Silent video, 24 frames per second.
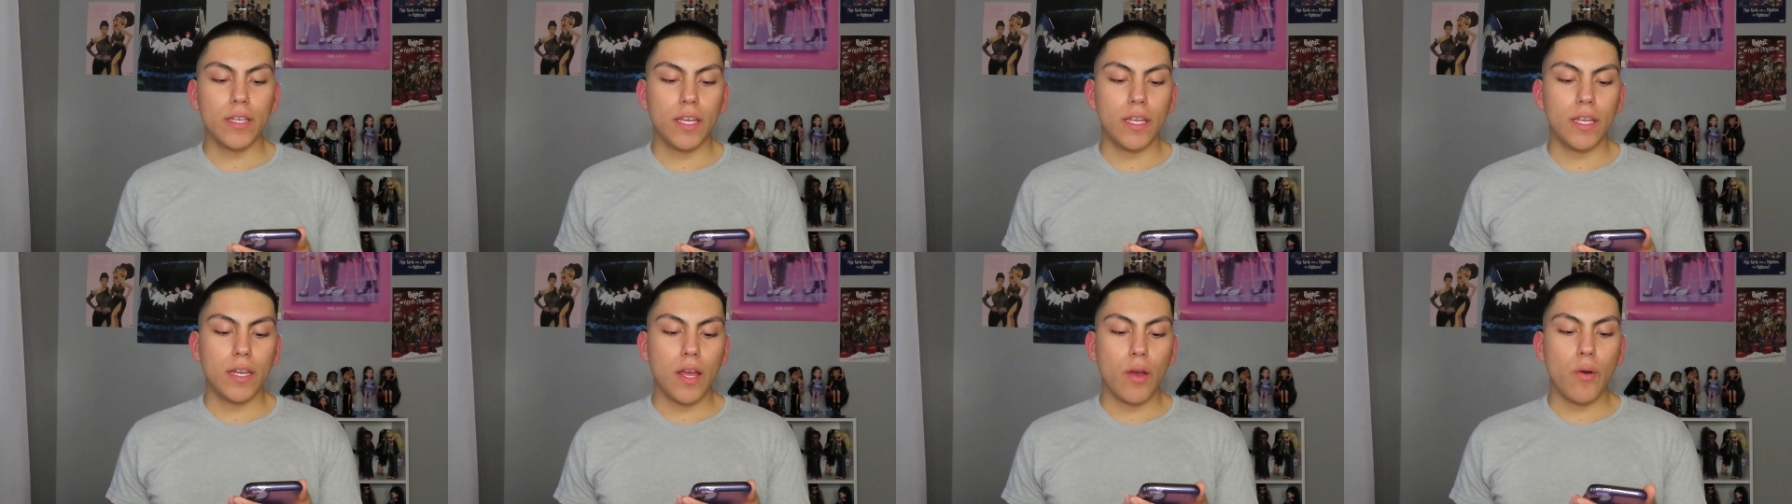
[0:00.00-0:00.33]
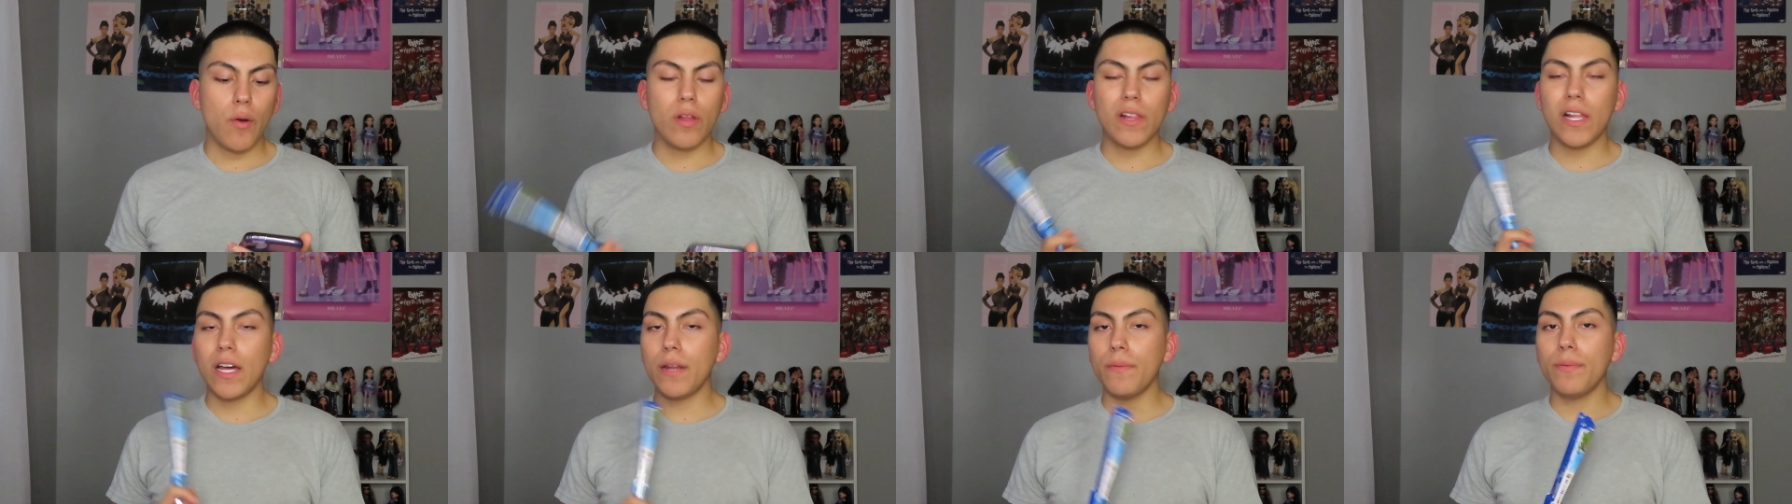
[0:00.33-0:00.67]
You
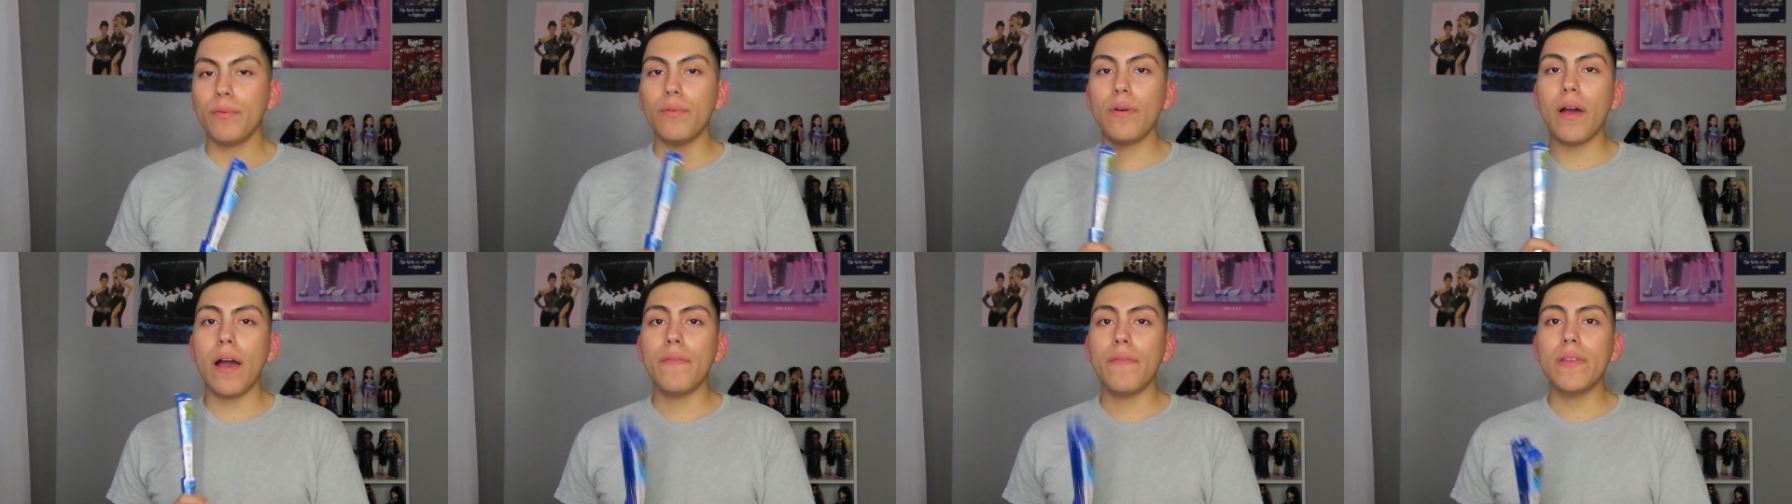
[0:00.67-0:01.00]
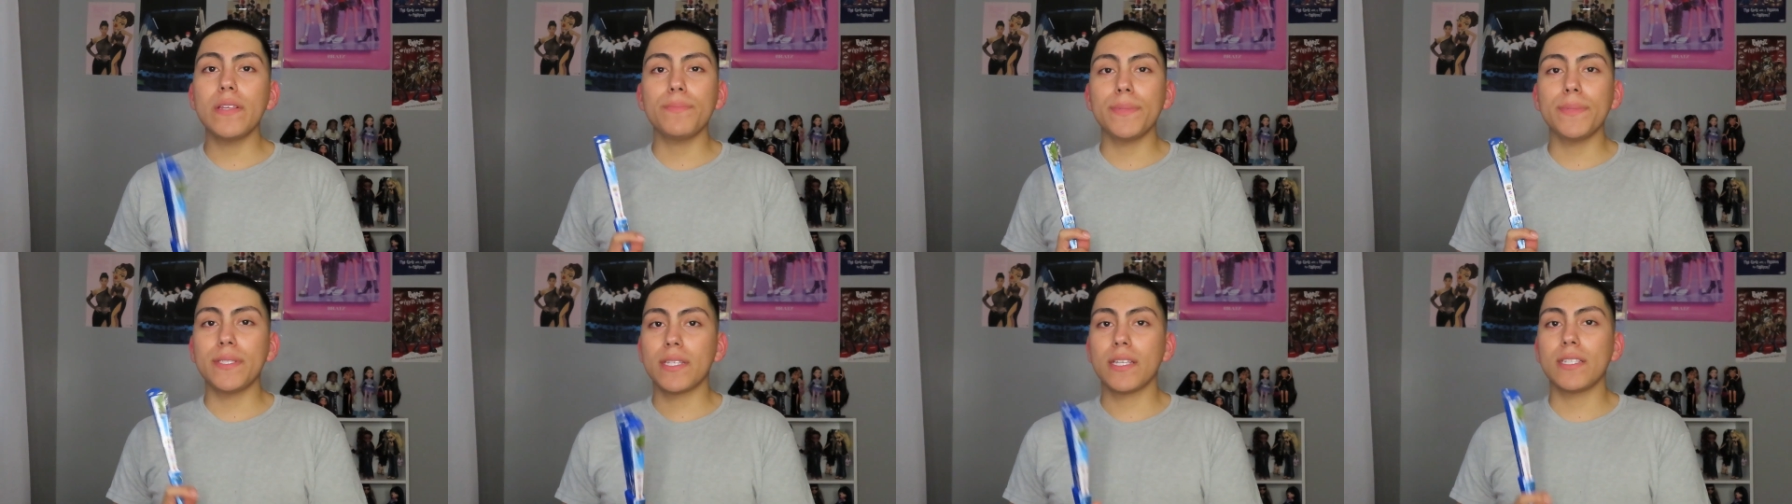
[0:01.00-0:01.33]
know, a lot of people have
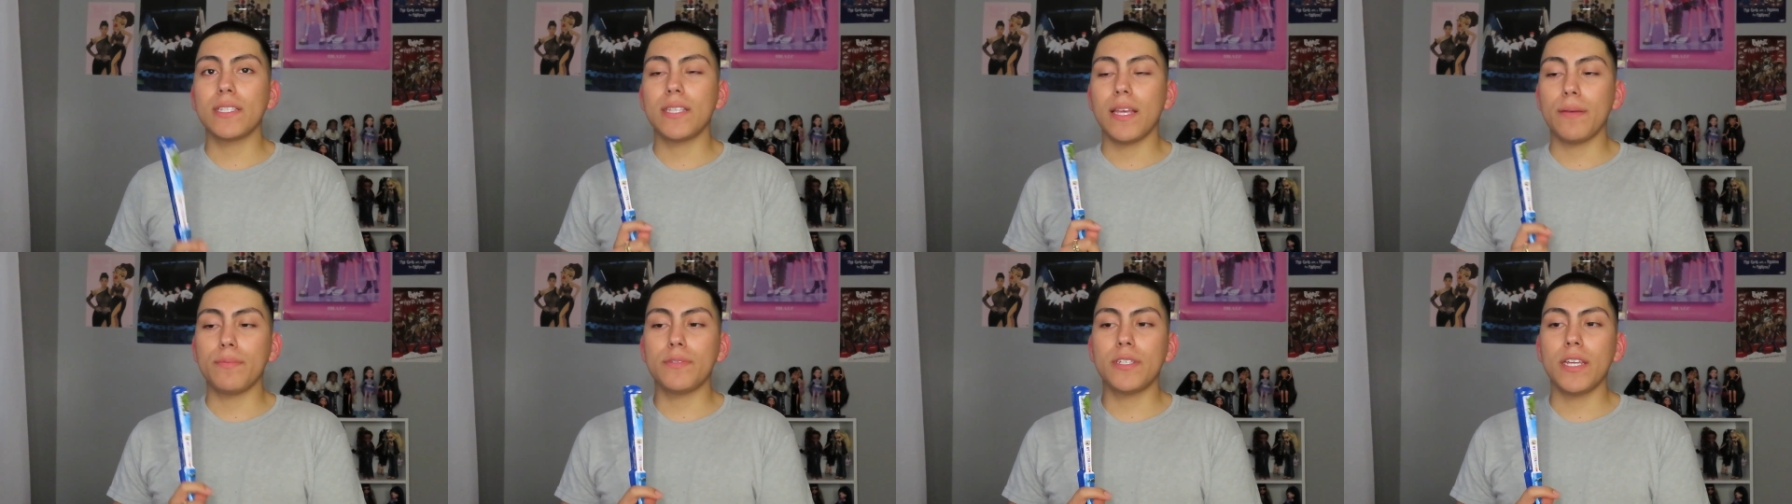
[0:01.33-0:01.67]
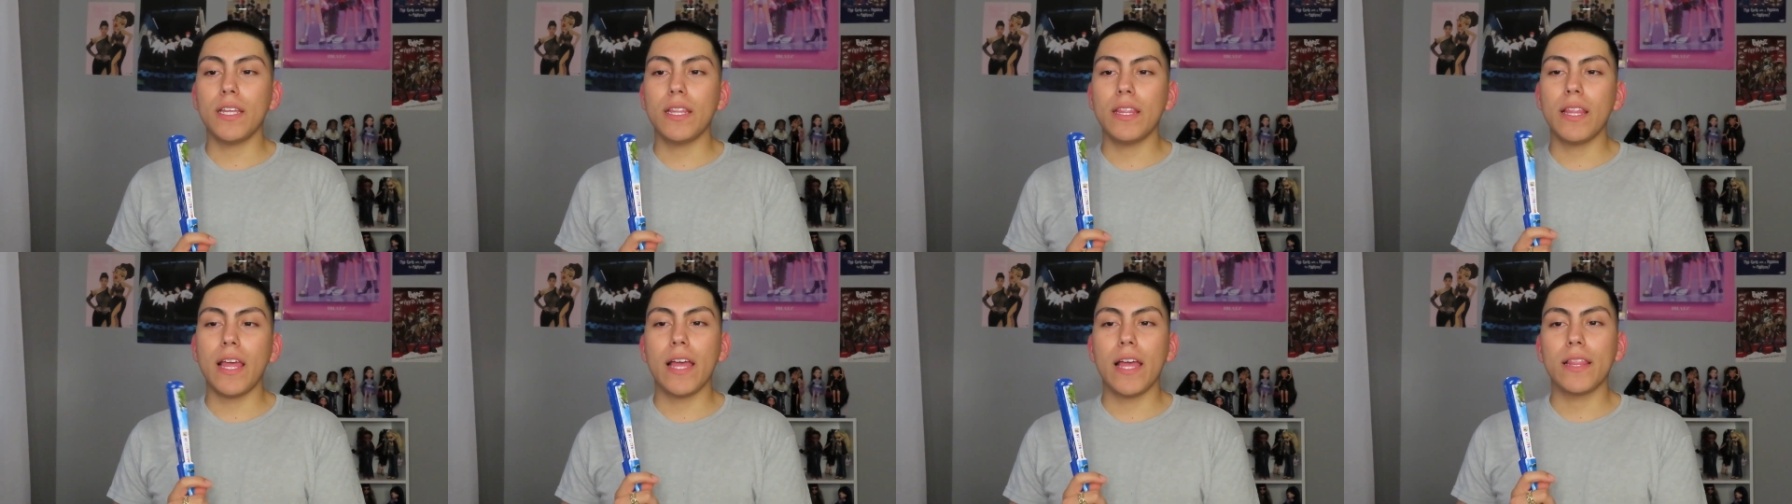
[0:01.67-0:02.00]
this
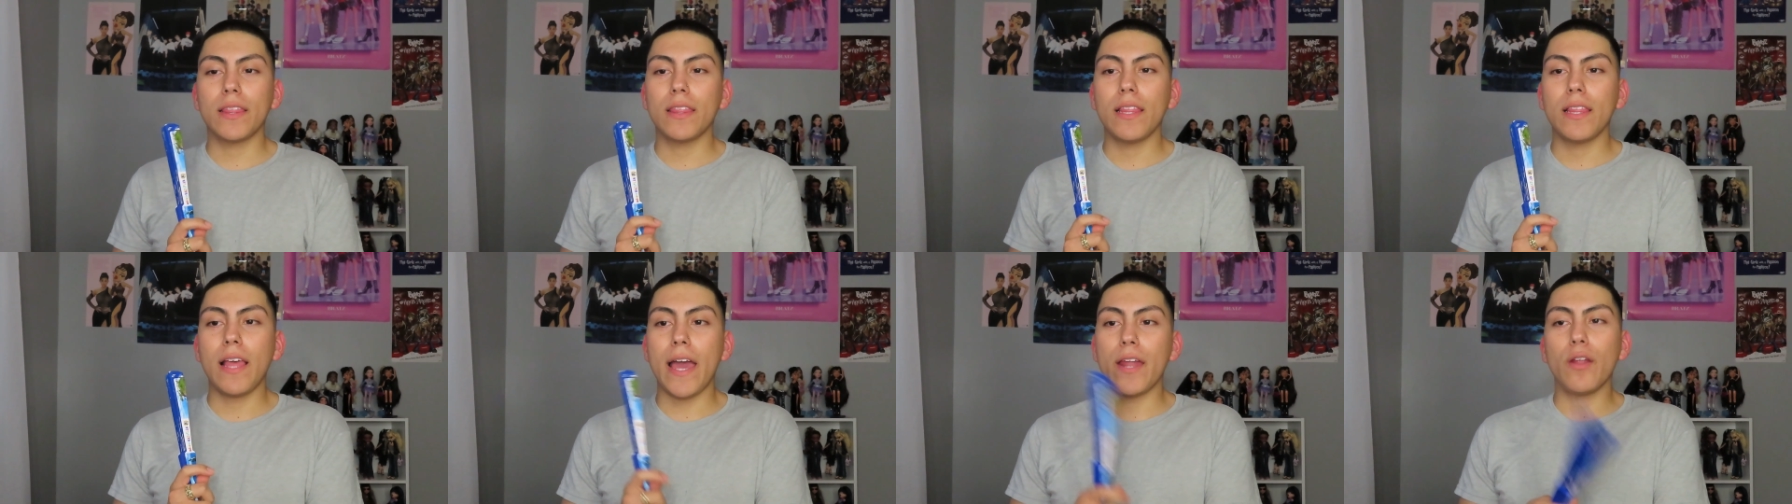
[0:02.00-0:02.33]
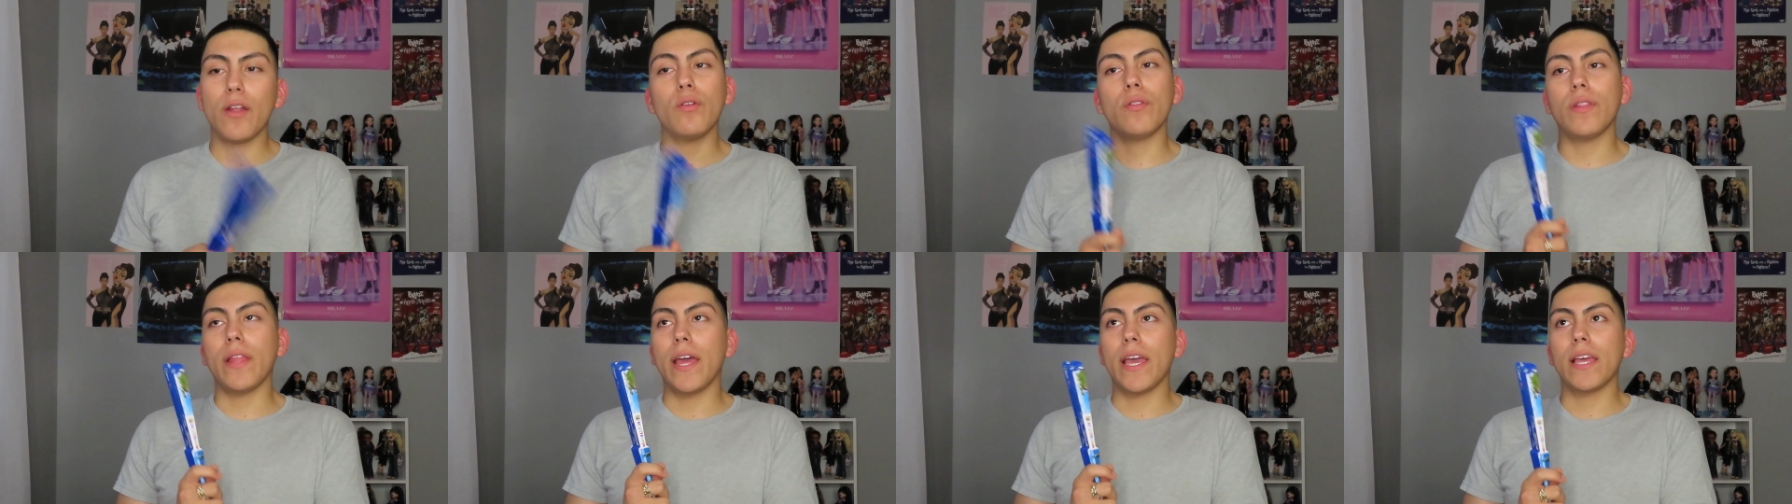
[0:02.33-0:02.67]
misconception that I
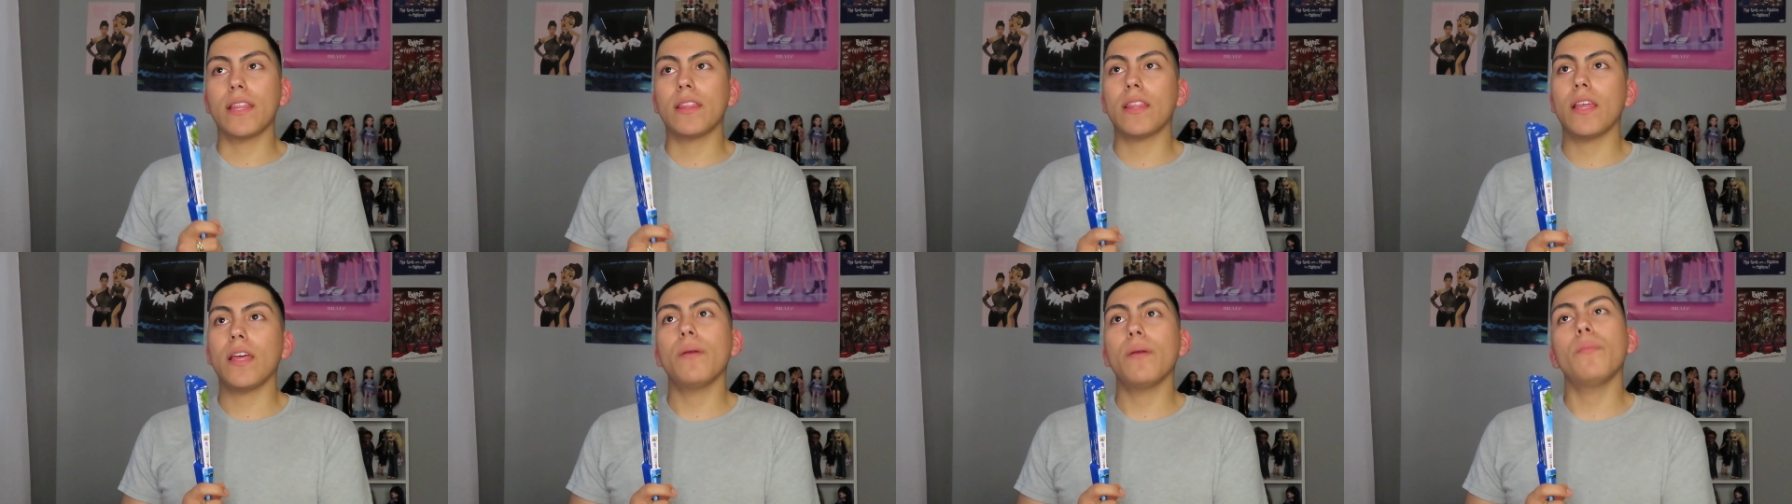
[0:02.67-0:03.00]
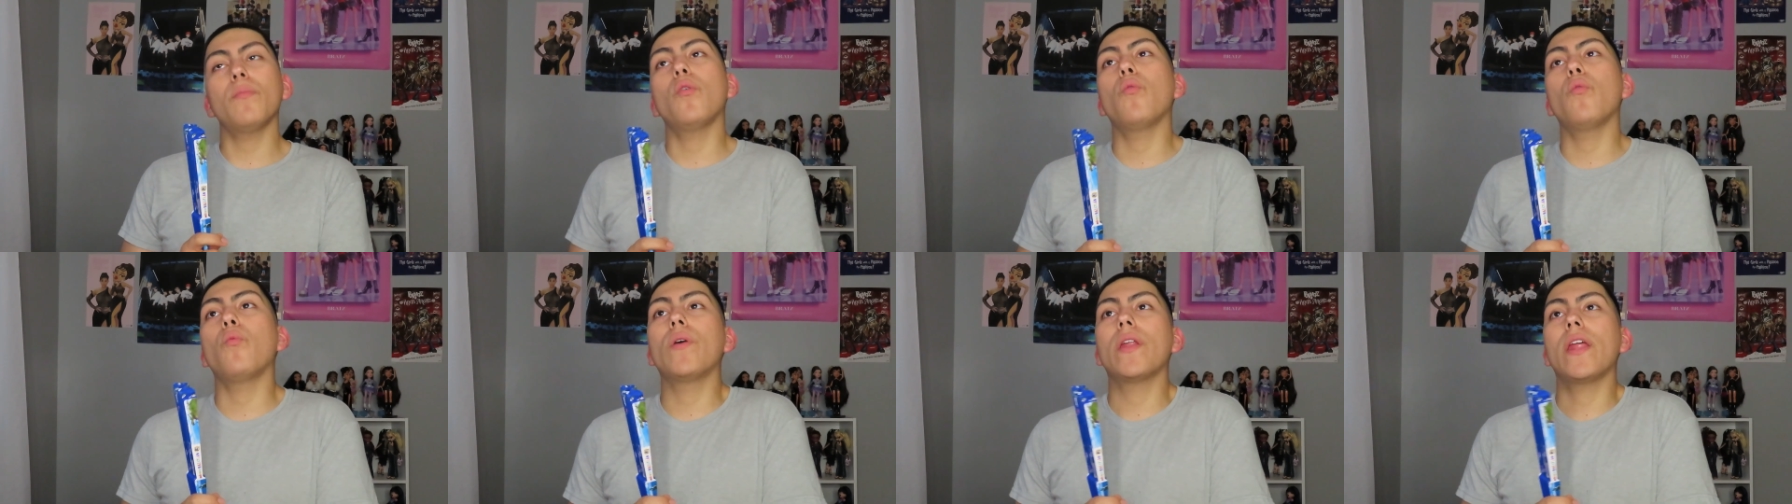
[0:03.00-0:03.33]
don't like
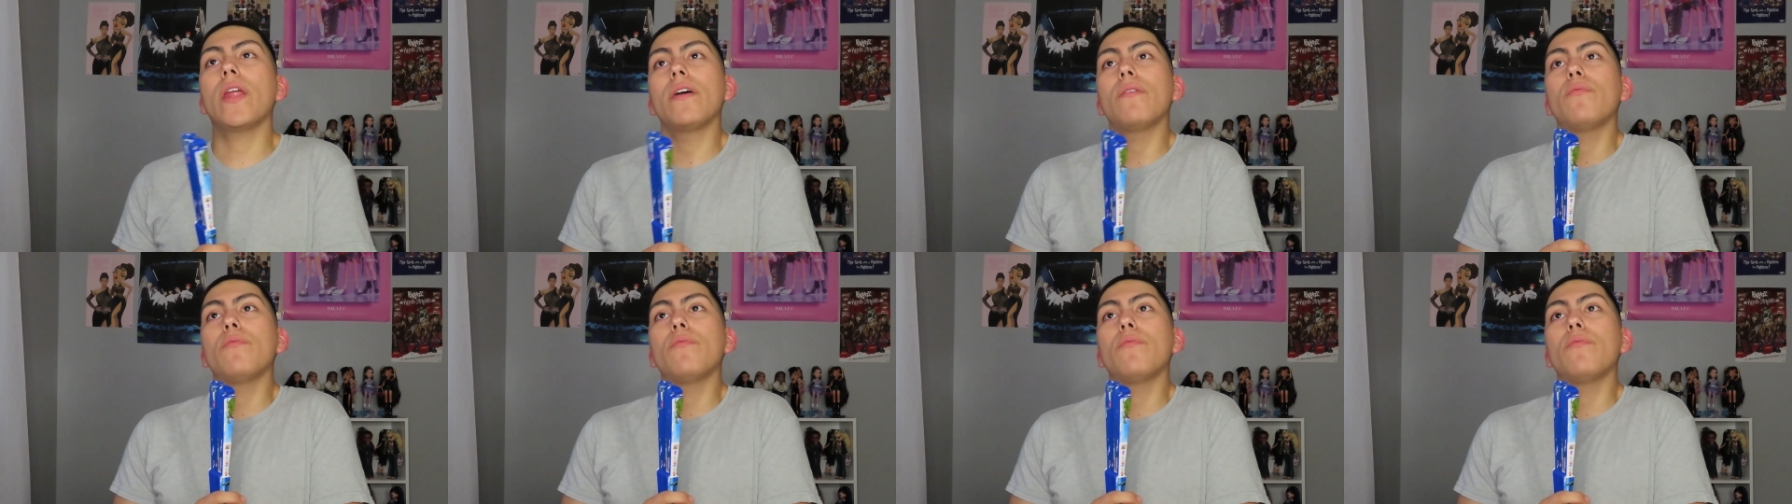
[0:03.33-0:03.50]
them when I,